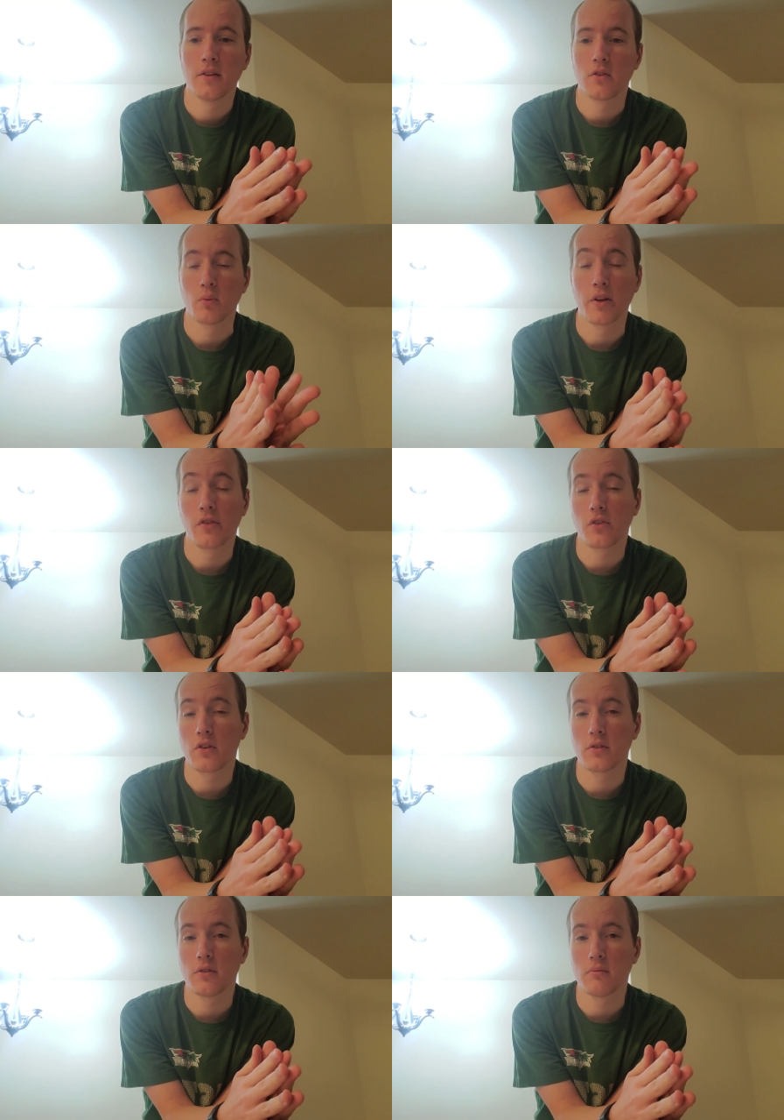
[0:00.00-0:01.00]
to reach
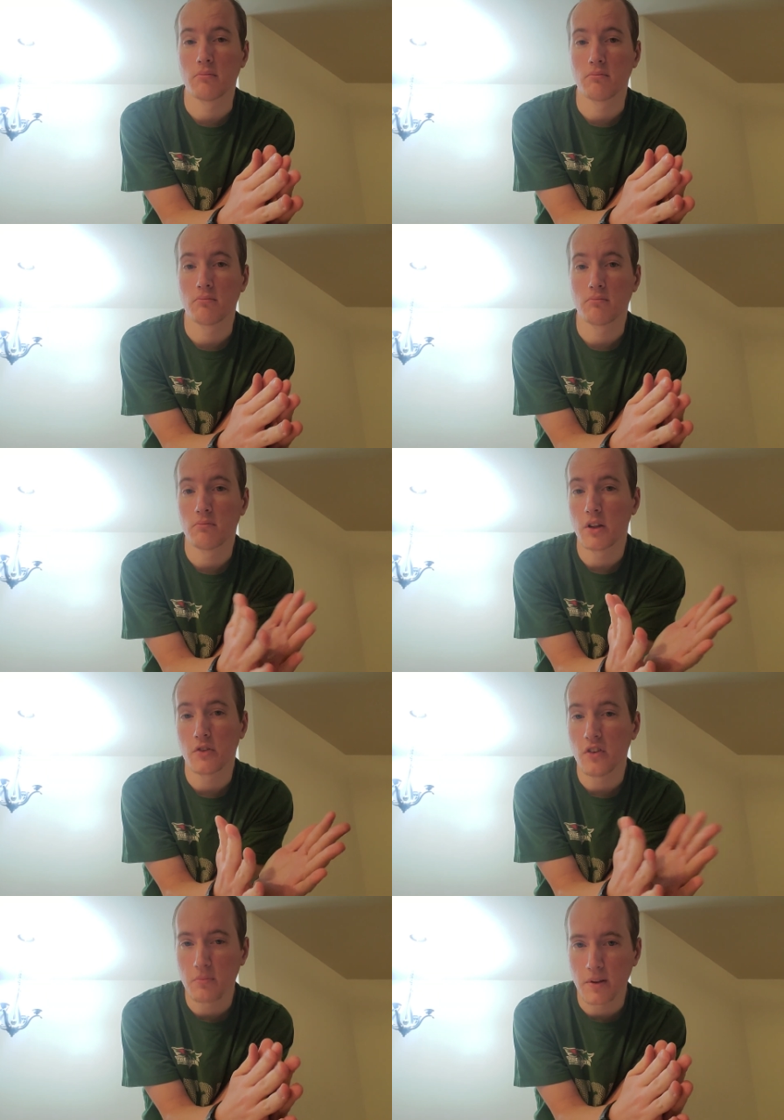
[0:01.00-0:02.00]
certain
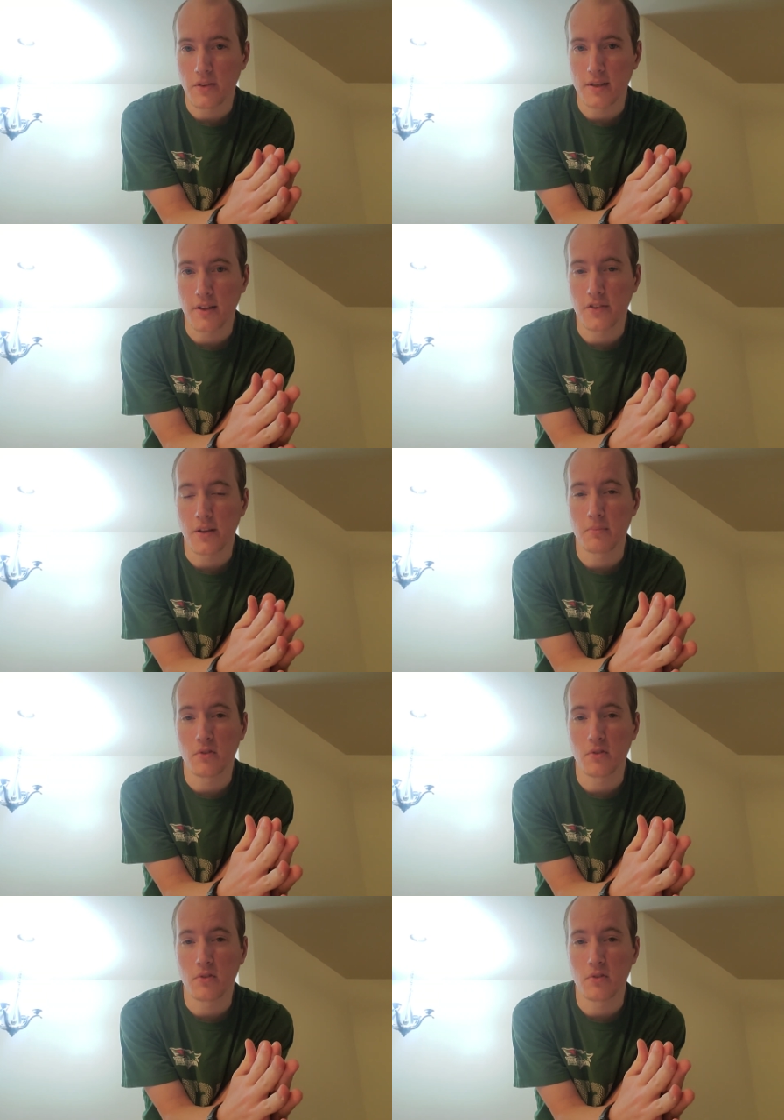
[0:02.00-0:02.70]
achievements on the sim,